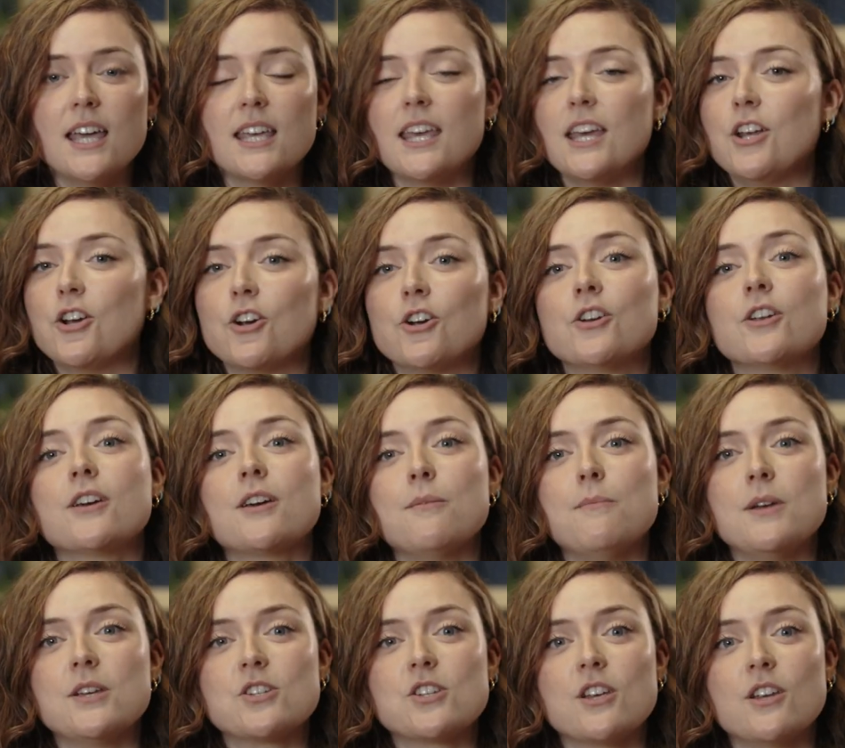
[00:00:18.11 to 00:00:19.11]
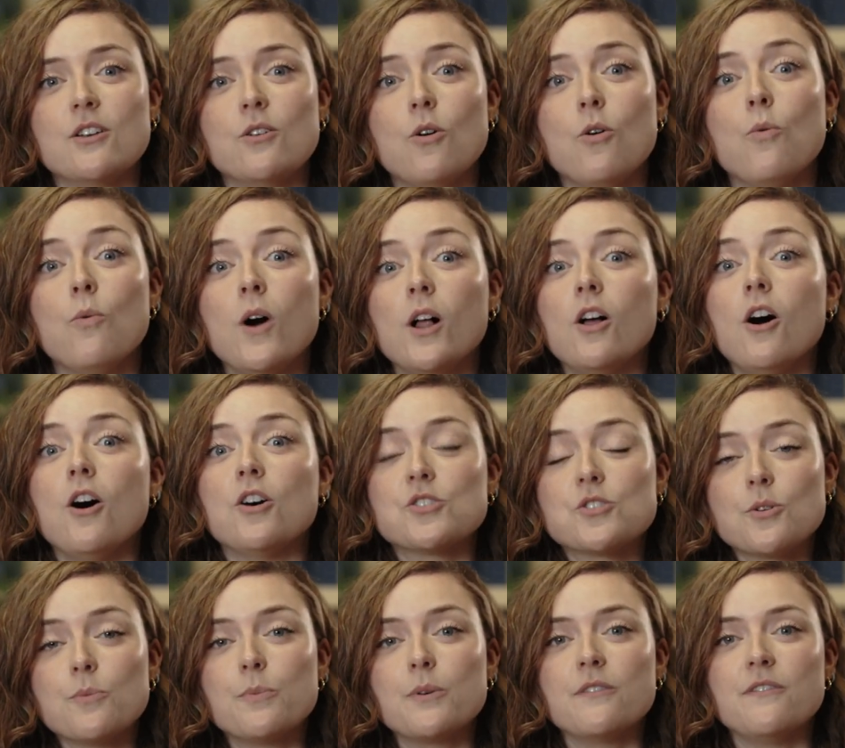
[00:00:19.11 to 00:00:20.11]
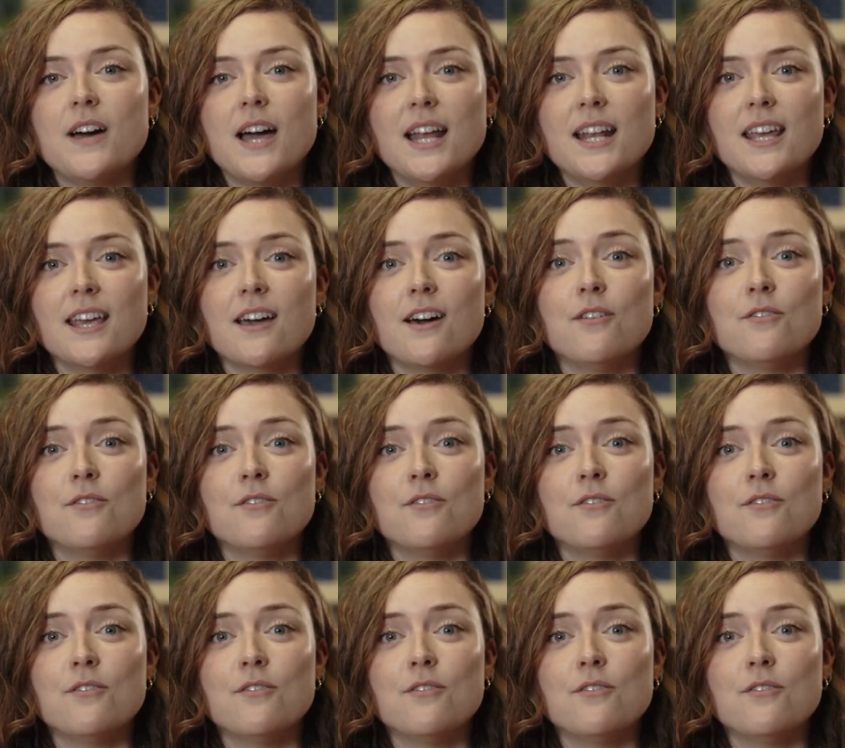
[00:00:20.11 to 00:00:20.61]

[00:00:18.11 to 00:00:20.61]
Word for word: can earn a commission while also providing